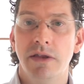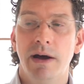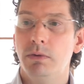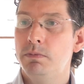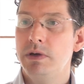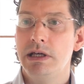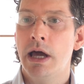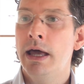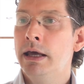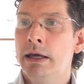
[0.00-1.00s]
That would be,
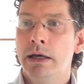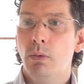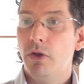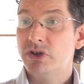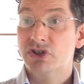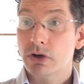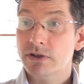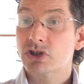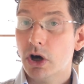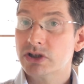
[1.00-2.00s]
well, the
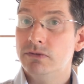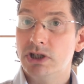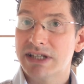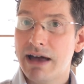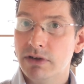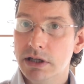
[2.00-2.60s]
service cost of just having